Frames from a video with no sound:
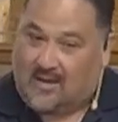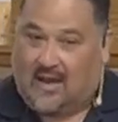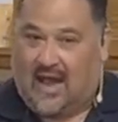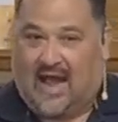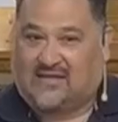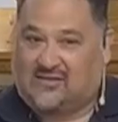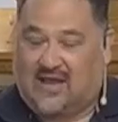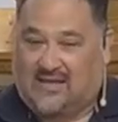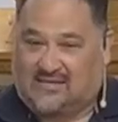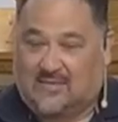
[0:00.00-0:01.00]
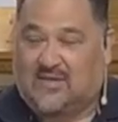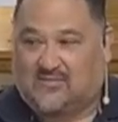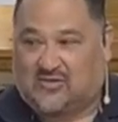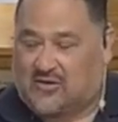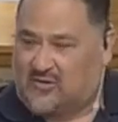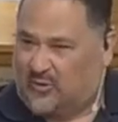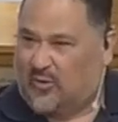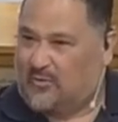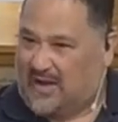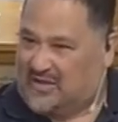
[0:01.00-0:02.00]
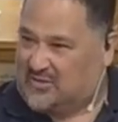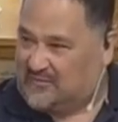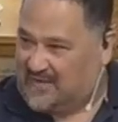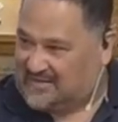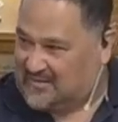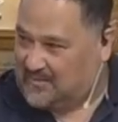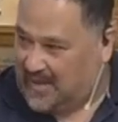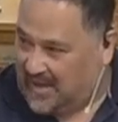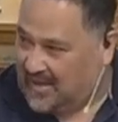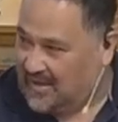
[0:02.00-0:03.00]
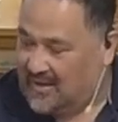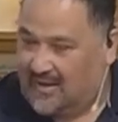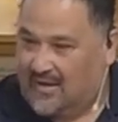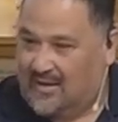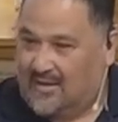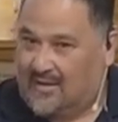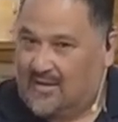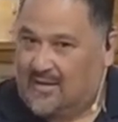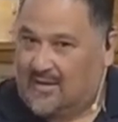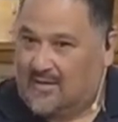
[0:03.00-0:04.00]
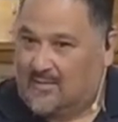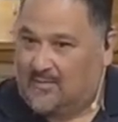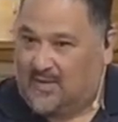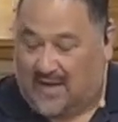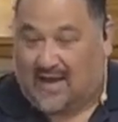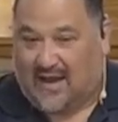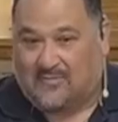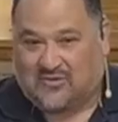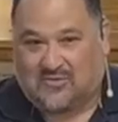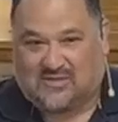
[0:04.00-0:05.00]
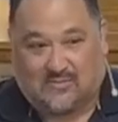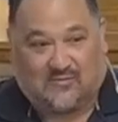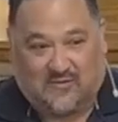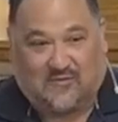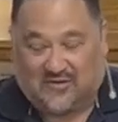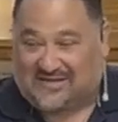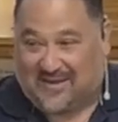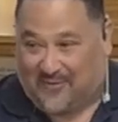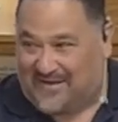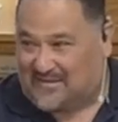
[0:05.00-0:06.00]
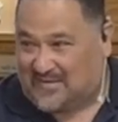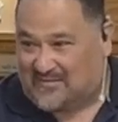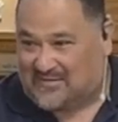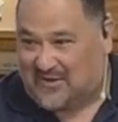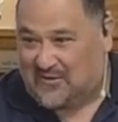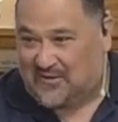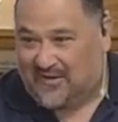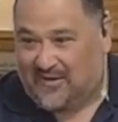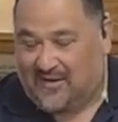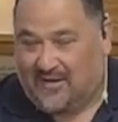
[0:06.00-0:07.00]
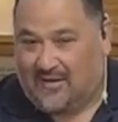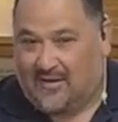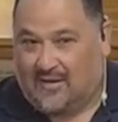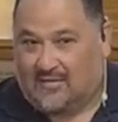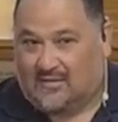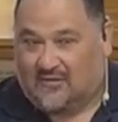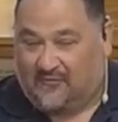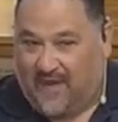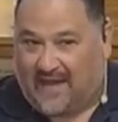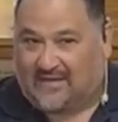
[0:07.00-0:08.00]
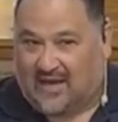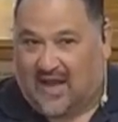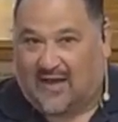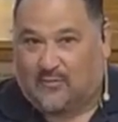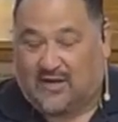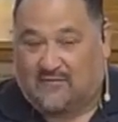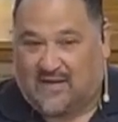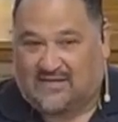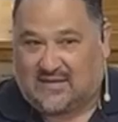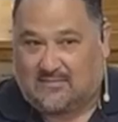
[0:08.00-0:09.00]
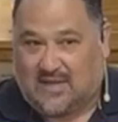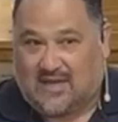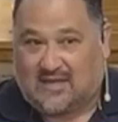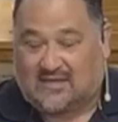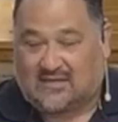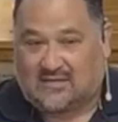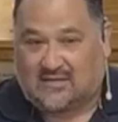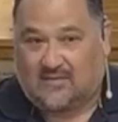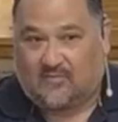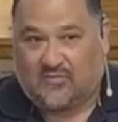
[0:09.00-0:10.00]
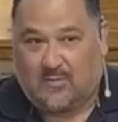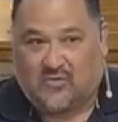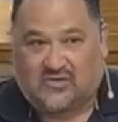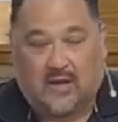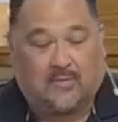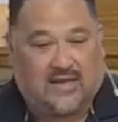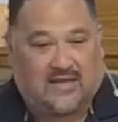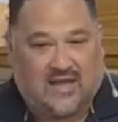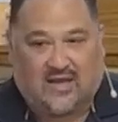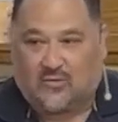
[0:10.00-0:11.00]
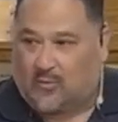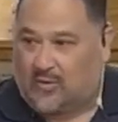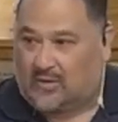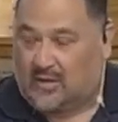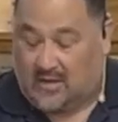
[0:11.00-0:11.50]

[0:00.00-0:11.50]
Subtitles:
I sometimes struggle, Lord, why did you invest in me? But I'm sure some of you feel the same way sometimes too. The fact that God would invest in me is the most humbling thing in the world.